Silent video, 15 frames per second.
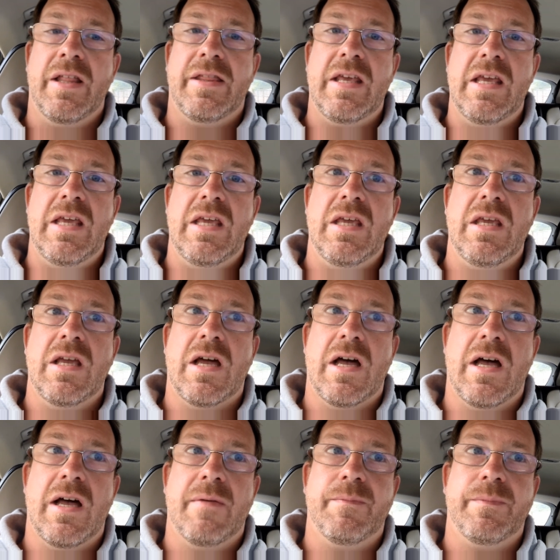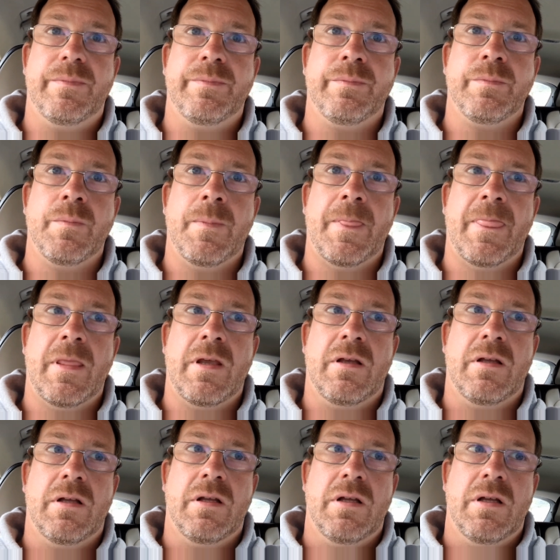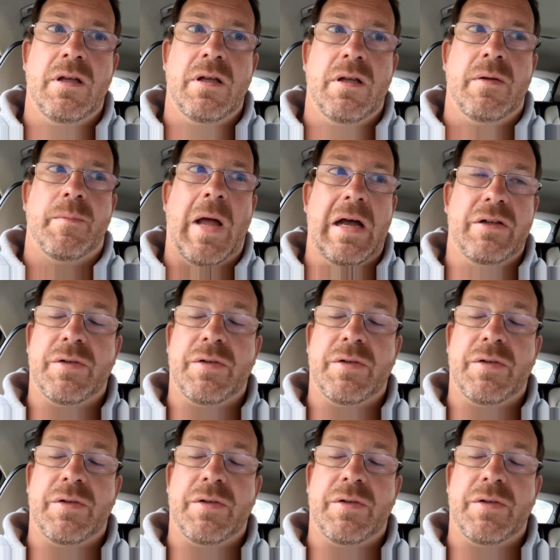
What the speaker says: The power